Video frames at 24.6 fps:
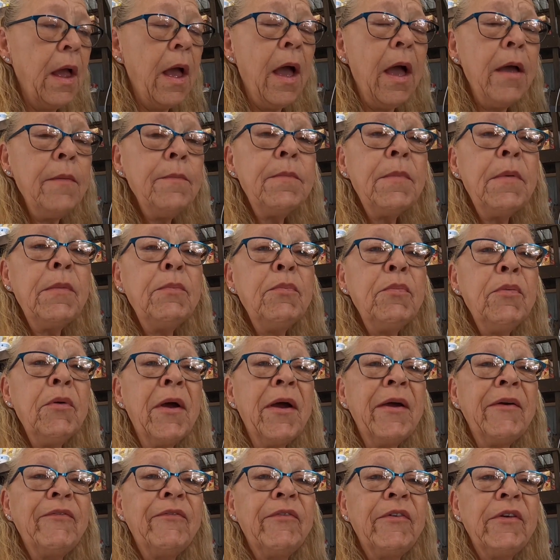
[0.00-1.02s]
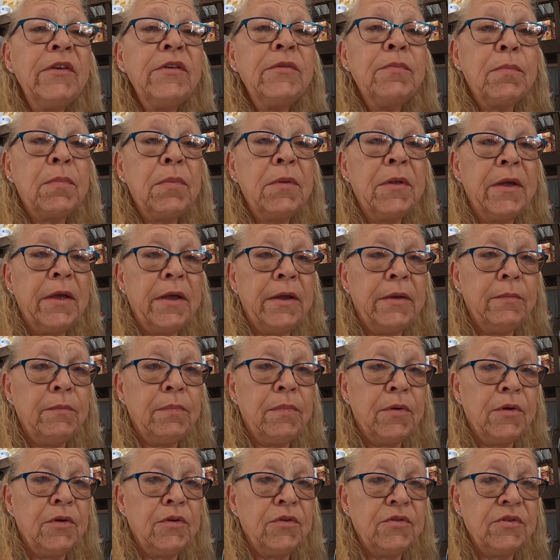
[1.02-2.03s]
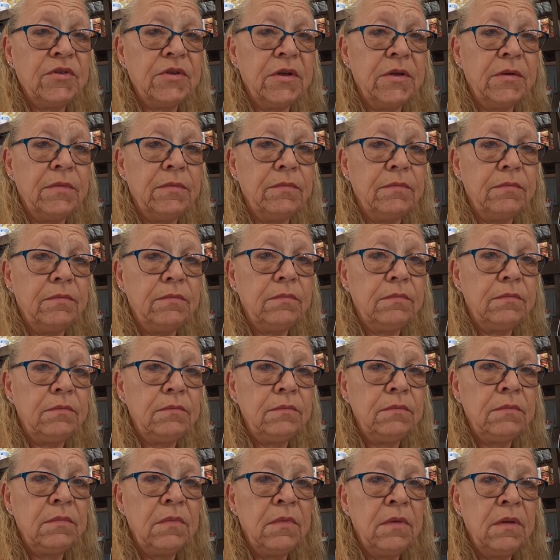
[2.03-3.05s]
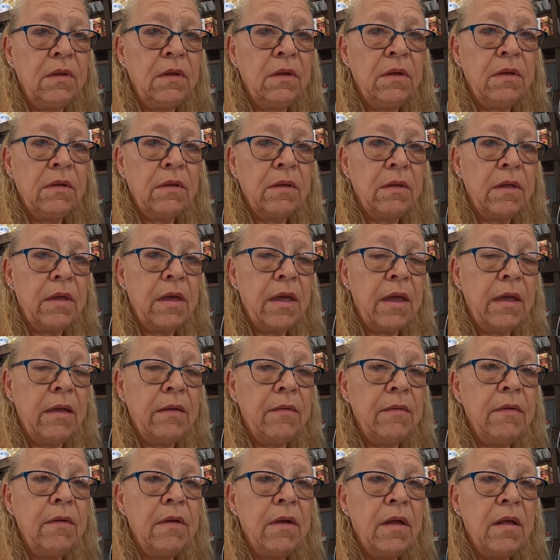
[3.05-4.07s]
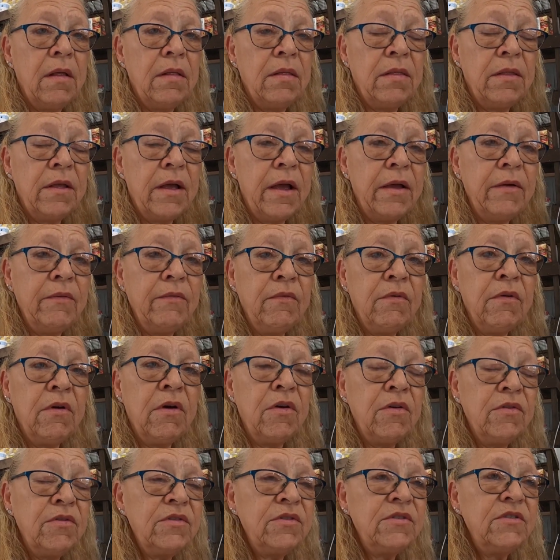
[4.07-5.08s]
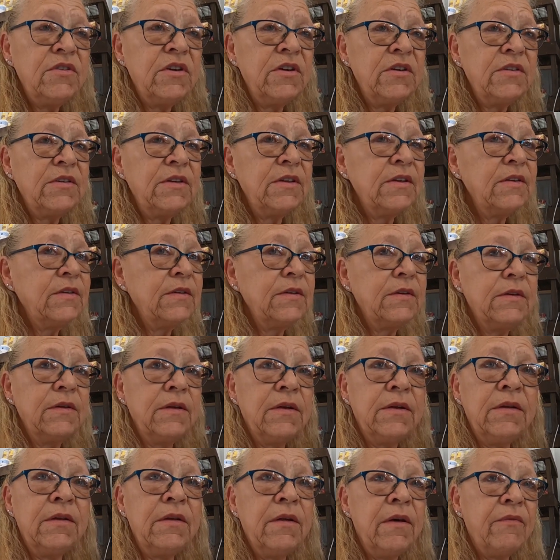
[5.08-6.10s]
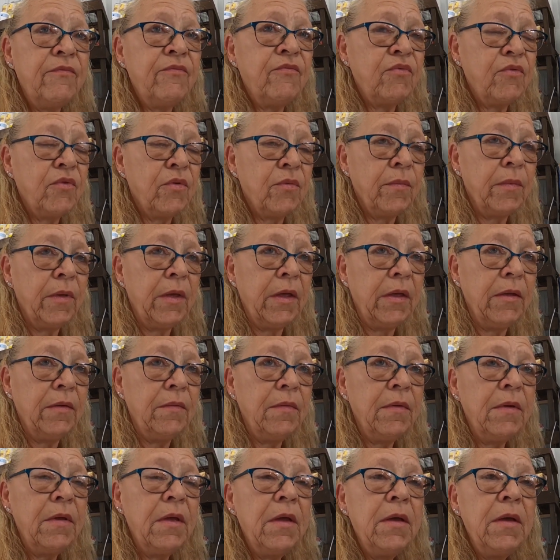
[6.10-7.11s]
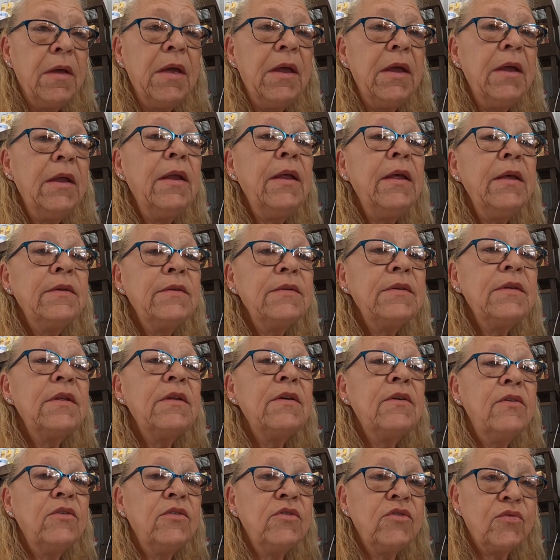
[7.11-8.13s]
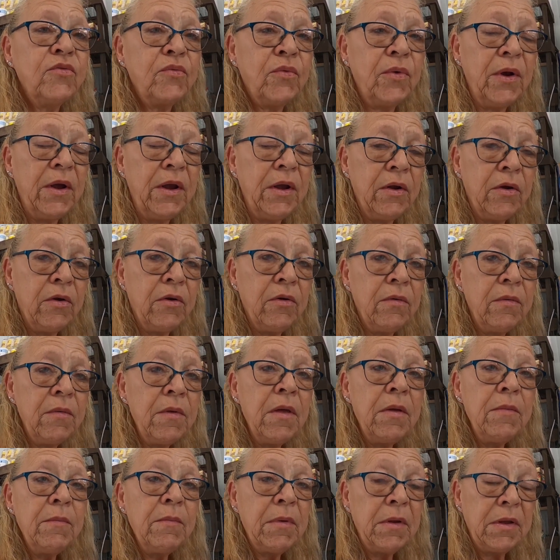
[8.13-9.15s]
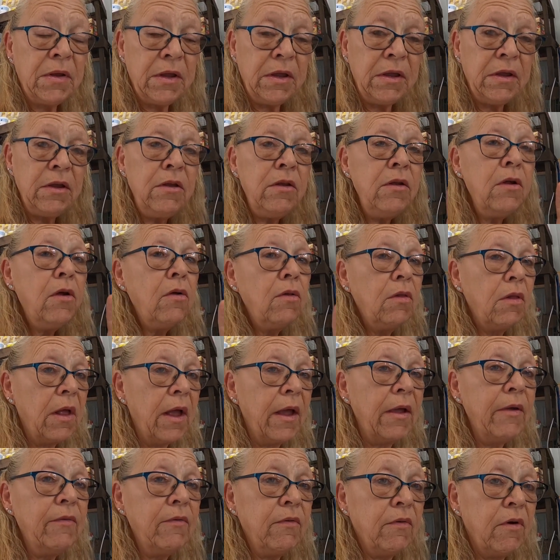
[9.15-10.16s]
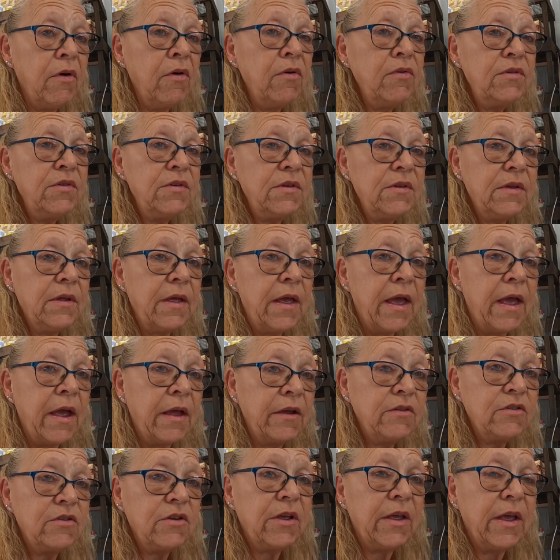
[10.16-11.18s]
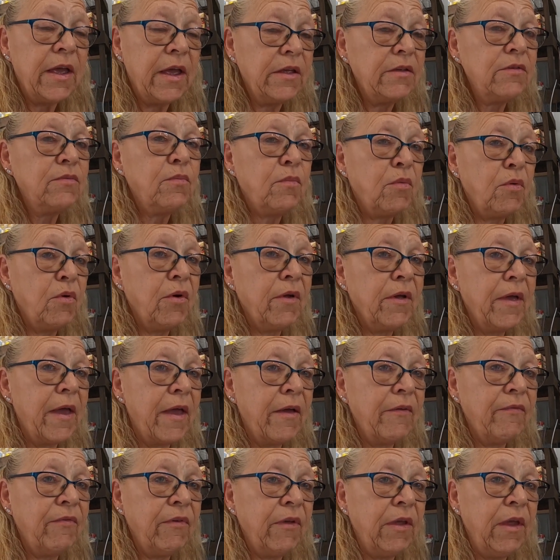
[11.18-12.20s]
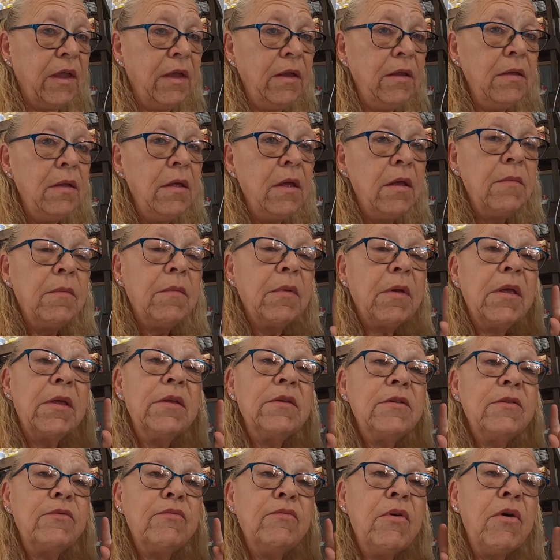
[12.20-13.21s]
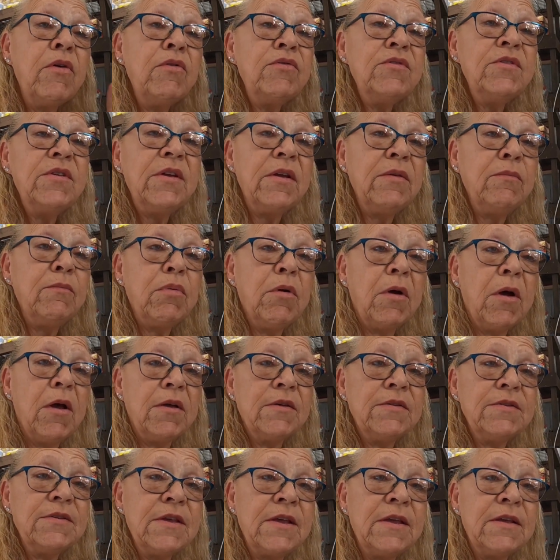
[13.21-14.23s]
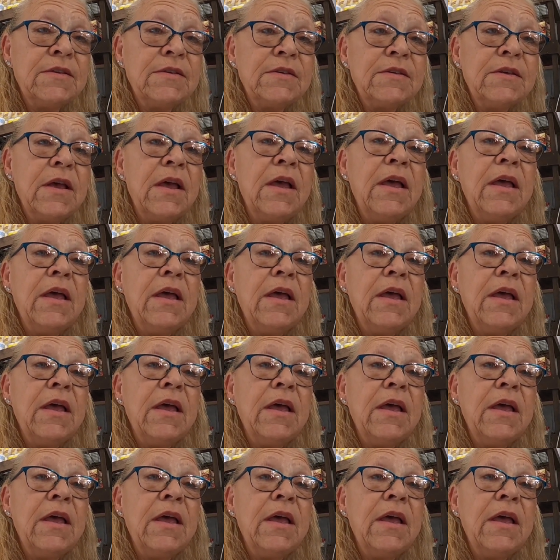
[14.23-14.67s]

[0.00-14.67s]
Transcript: I'm a breakfast blend person. Okay. Light roast just isn't enough for me. It is a little sweeter, but do you know light roast actually has more caffeine Is the roasting process